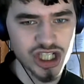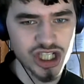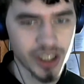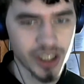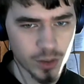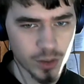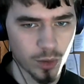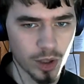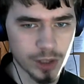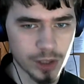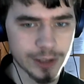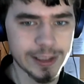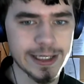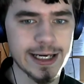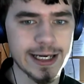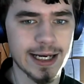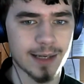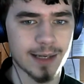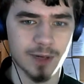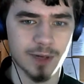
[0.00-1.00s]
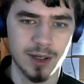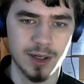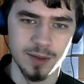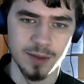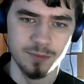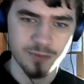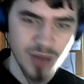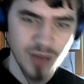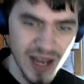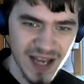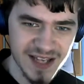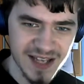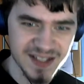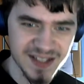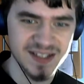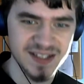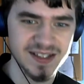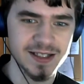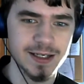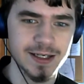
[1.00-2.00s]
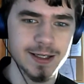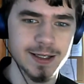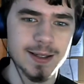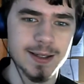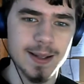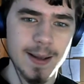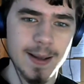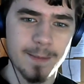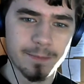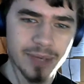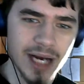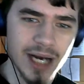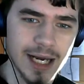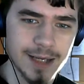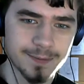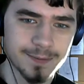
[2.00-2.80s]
quality and I'm gonna be pissed, but